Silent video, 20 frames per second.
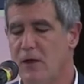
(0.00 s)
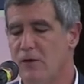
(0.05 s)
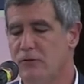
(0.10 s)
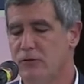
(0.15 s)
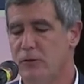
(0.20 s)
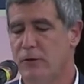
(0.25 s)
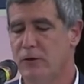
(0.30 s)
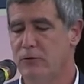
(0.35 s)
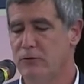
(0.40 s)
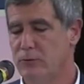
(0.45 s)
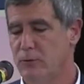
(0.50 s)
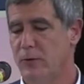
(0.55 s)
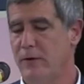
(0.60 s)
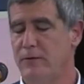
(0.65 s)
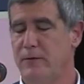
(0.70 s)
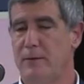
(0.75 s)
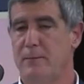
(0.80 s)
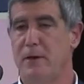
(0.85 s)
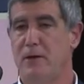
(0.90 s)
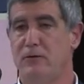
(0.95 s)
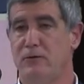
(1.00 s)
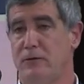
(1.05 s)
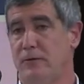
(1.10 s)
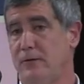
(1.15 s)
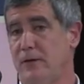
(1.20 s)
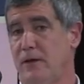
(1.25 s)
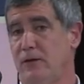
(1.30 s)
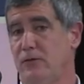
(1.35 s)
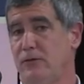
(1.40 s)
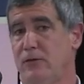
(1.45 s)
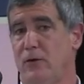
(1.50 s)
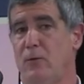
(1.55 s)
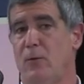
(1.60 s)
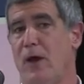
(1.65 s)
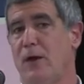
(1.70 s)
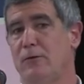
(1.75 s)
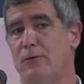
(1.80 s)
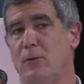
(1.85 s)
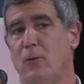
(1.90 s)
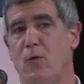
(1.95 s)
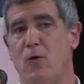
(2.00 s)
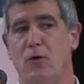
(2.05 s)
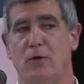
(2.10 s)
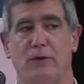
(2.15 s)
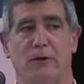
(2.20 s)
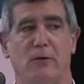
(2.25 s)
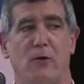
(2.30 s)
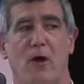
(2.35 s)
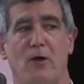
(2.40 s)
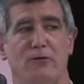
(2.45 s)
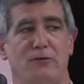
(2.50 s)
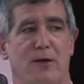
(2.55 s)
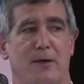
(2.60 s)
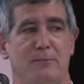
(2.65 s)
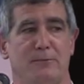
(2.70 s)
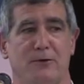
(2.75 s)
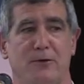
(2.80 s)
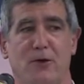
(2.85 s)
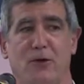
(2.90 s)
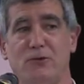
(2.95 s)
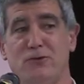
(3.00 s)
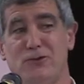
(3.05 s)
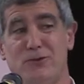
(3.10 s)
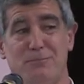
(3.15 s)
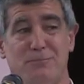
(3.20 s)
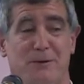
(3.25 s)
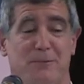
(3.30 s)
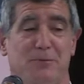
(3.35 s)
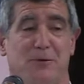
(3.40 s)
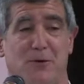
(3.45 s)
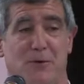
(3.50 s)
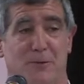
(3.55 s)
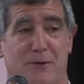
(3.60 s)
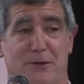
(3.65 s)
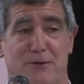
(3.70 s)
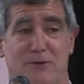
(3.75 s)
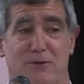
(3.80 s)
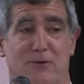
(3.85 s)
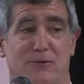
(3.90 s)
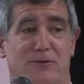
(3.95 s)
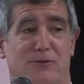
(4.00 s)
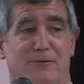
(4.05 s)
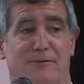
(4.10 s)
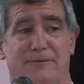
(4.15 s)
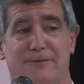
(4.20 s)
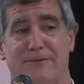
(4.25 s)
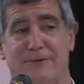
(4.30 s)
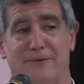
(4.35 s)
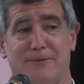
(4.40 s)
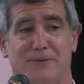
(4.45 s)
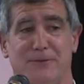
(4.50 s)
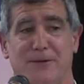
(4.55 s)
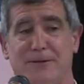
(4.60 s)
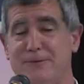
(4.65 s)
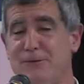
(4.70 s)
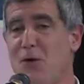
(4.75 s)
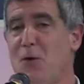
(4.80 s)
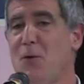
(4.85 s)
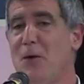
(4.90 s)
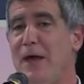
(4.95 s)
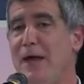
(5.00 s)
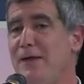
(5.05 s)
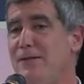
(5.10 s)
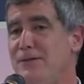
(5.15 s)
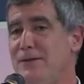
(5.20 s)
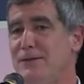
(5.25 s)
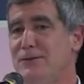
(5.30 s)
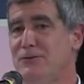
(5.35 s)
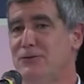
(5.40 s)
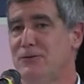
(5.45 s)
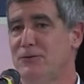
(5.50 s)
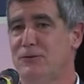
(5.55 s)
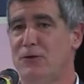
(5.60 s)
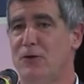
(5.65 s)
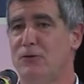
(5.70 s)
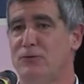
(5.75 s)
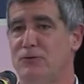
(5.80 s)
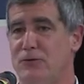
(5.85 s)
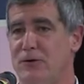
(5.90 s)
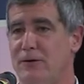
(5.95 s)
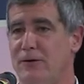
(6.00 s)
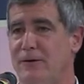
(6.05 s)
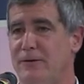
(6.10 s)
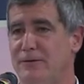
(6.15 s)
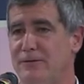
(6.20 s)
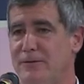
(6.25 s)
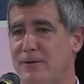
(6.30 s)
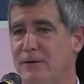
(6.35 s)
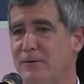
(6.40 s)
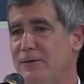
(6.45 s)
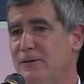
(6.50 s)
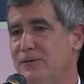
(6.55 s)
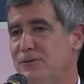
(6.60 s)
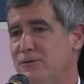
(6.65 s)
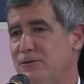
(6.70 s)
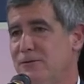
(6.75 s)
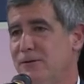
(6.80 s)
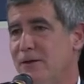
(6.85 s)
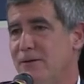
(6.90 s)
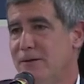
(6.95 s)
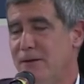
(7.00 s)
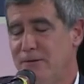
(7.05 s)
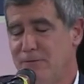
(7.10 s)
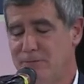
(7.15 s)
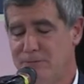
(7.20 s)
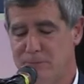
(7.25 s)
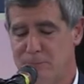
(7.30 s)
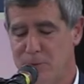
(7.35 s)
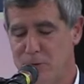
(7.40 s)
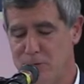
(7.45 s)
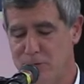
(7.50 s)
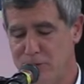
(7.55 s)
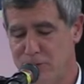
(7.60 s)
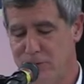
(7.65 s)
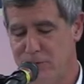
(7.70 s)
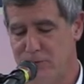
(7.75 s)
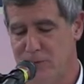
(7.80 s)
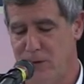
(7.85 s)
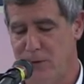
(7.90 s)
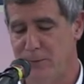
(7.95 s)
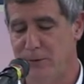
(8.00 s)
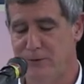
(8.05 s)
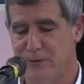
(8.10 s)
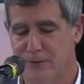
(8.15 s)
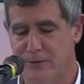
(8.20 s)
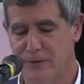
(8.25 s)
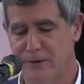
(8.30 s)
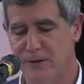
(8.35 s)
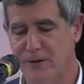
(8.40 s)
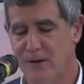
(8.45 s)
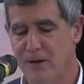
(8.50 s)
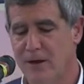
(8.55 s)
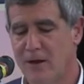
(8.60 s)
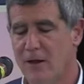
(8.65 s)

So here's one of the amazing things around the world, across times and cultures, people are religious. There's like no atheist culture, at least none that have emerged until very recently.